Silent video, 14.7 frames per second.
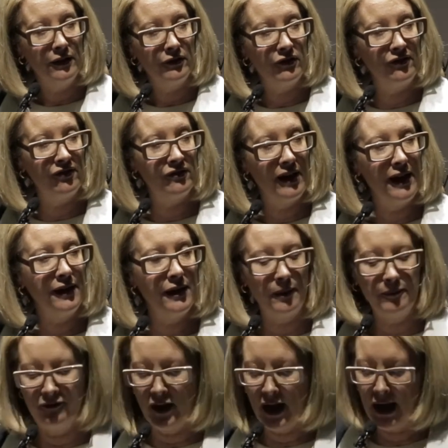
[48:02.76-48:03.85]
to stand
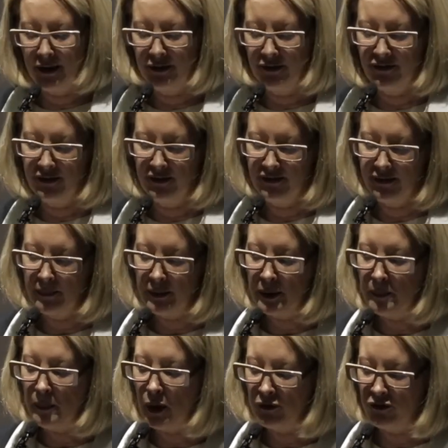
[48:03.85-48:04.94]
up for others in some of the
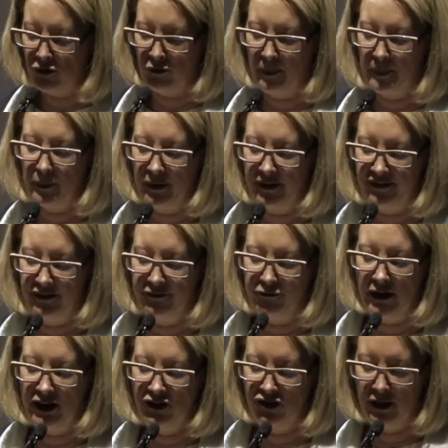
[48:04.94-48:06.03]
most repressive
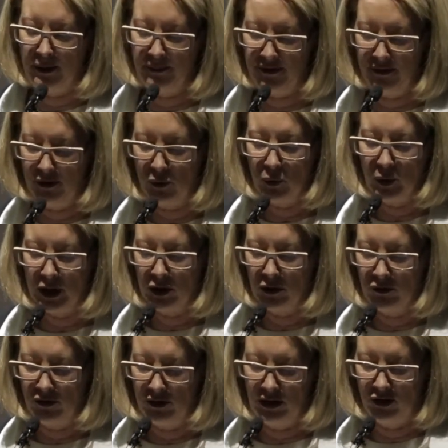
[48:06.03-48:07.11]
regimes in the
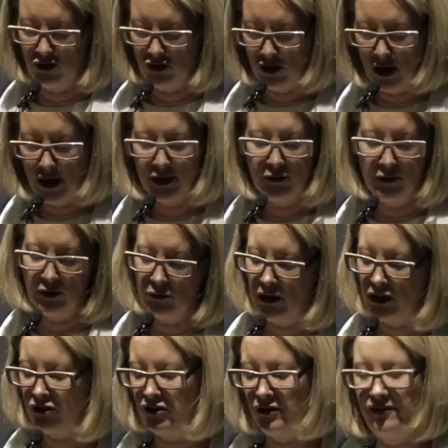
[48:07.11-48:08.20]
world, in China, in
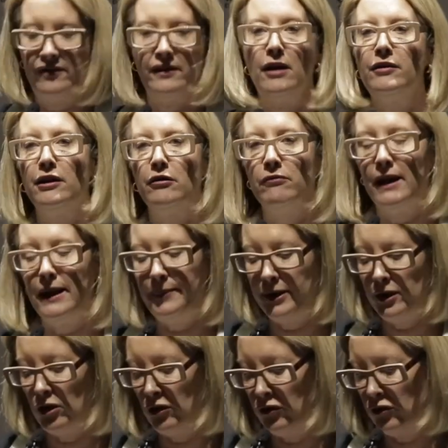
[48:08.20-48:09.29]
Russia, Saudi
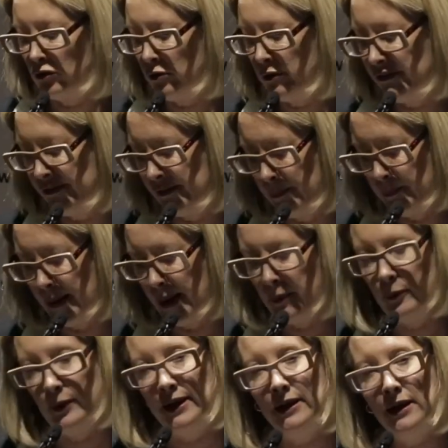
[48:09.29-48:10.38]
Arabia, Honduras,
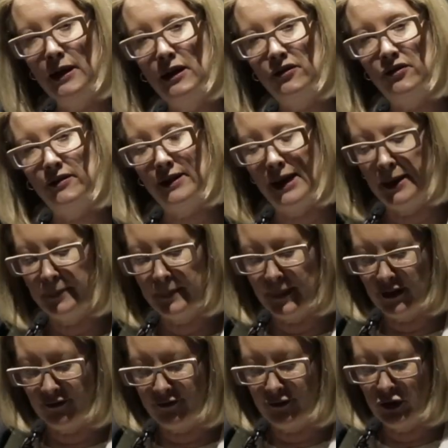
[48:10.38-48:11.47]
Zimbabwe, to name
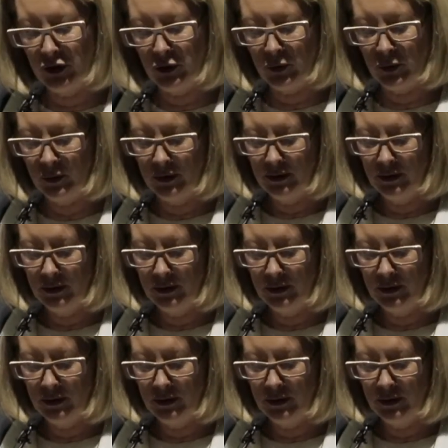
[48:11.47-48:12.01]
but a few.